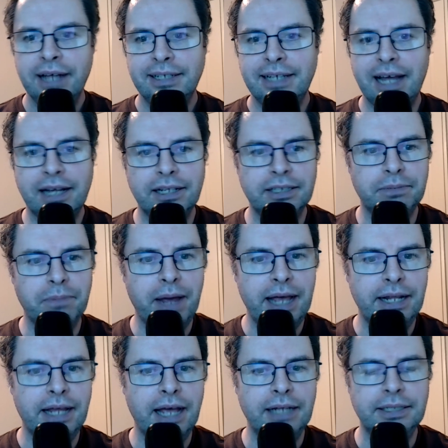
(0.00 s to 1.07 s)
Tackles
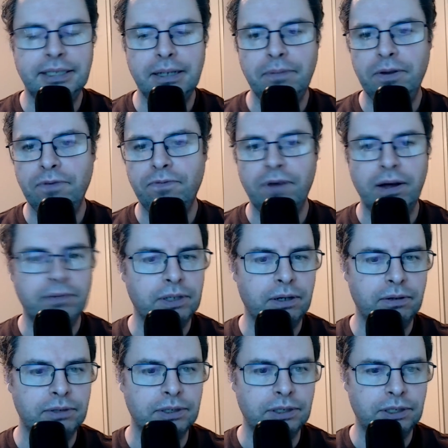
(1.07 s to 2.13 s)
made then
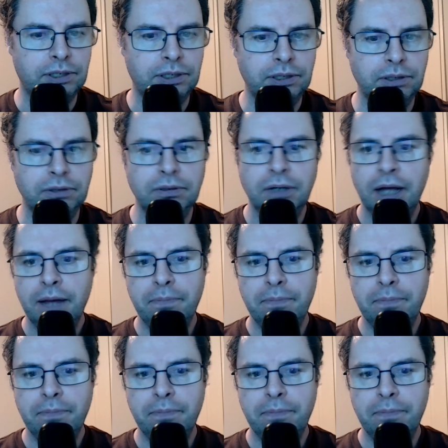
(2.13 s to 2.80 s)
75-102,